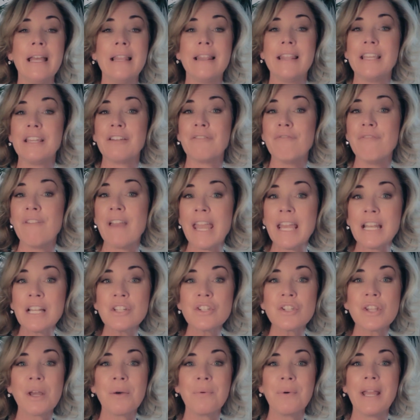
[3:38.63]
the
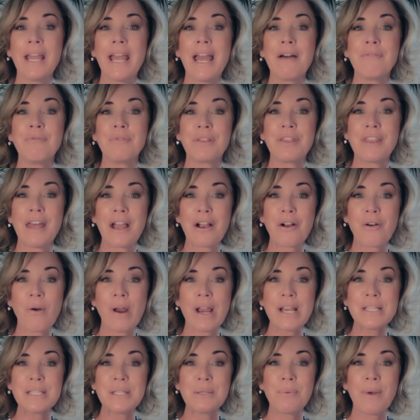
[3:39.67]
advantage that we have with that
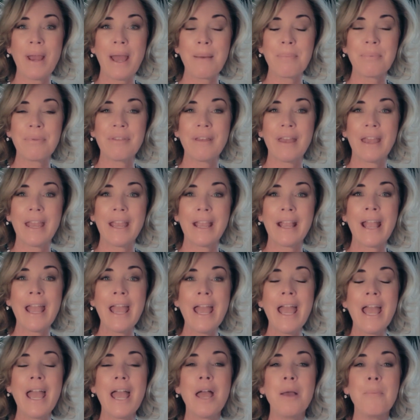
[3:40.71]
crazy wrap thing,
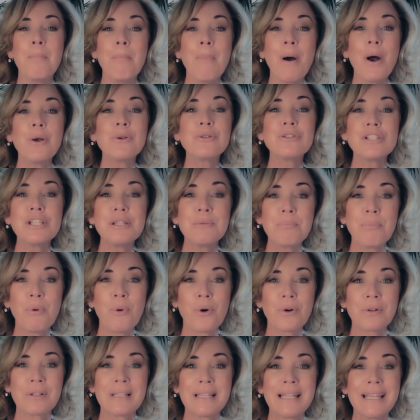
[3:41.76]
and most
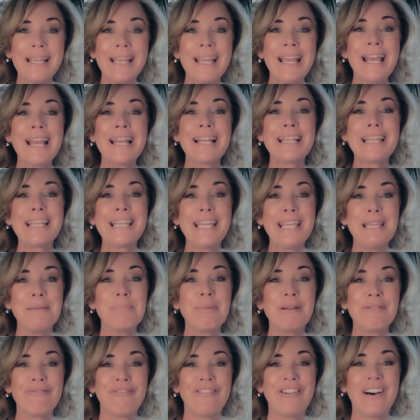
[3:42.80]
importantly,
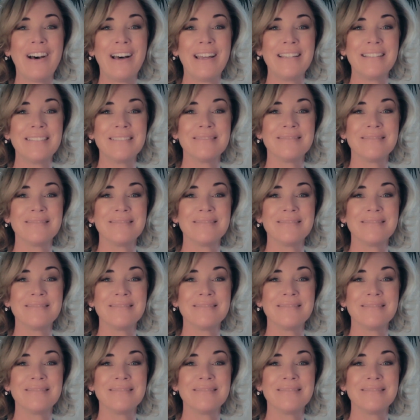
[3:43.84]
keep it fun.